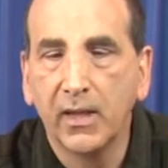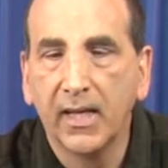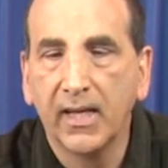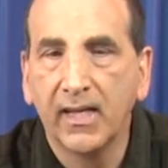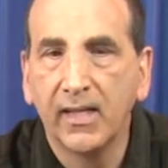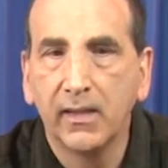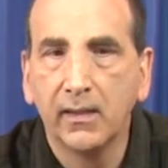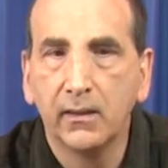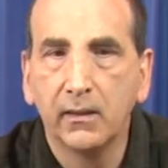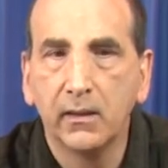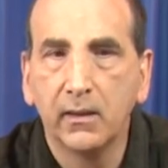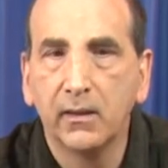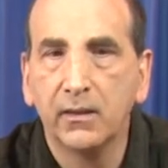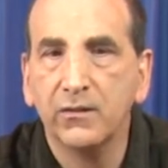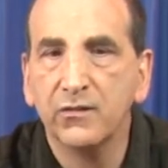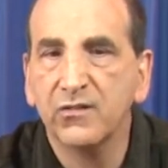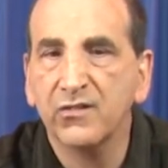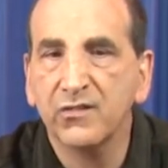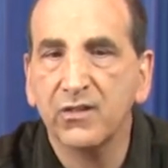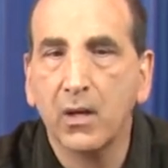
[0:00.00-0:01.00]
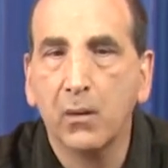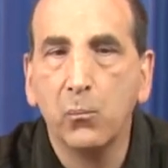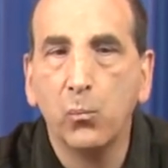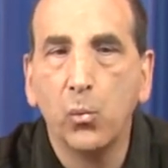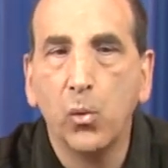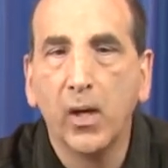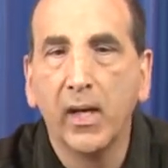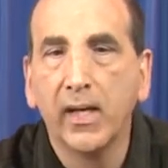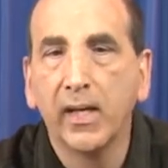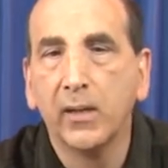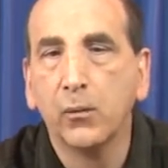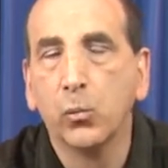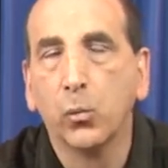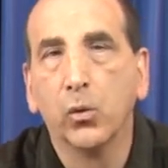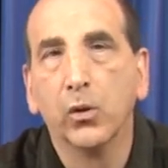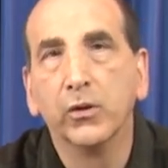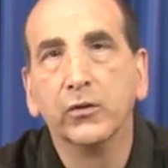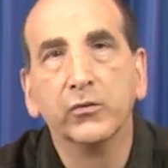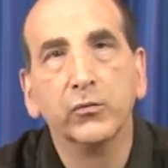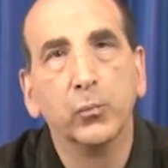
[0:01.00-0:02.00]
and in some way
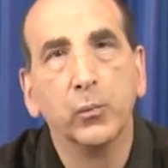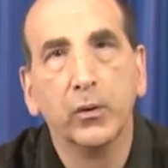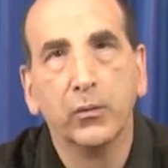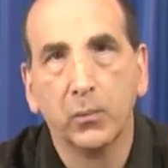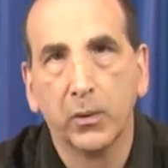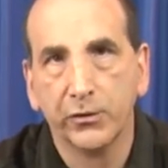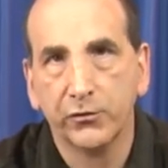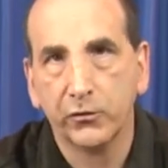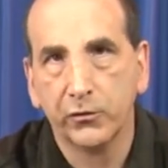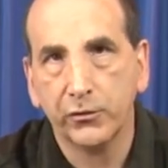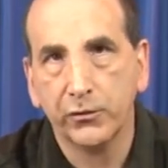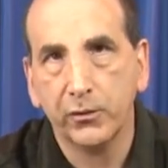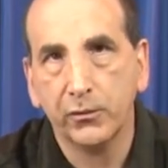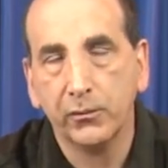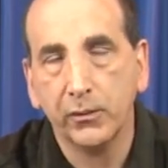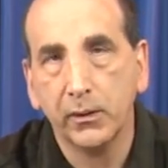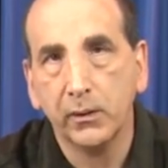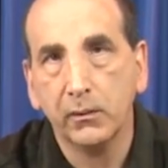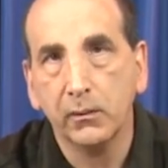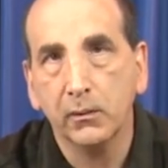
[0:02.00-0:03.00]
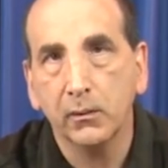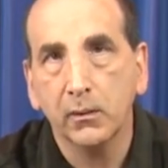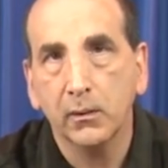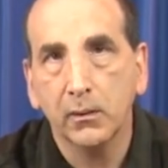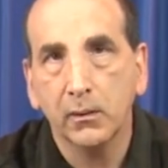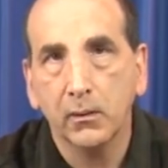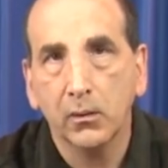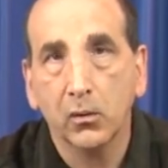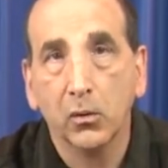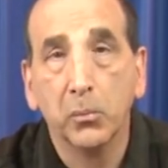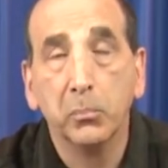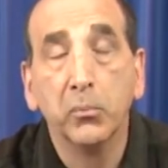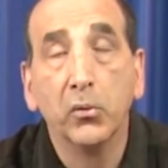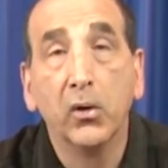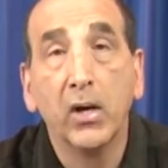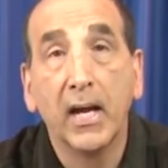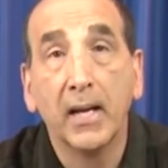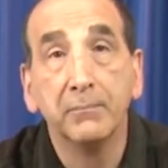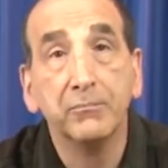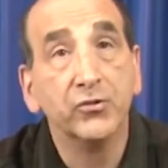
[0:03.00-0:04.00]
works with what you're doing, or
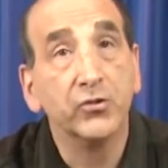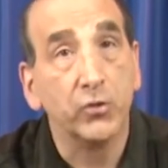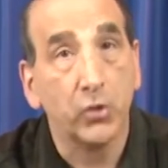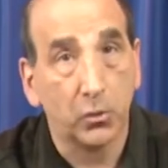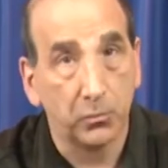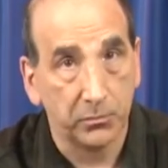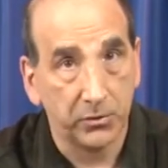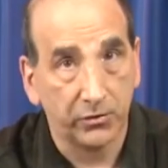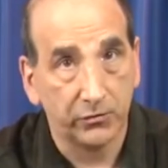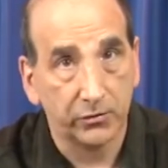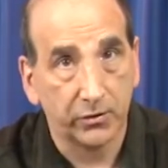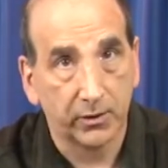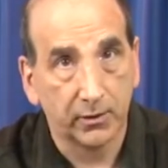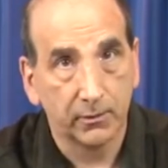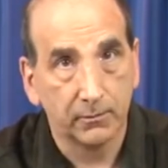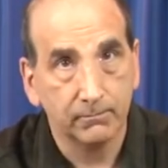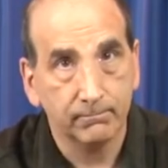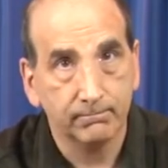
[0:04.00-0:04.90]
perhaps no music.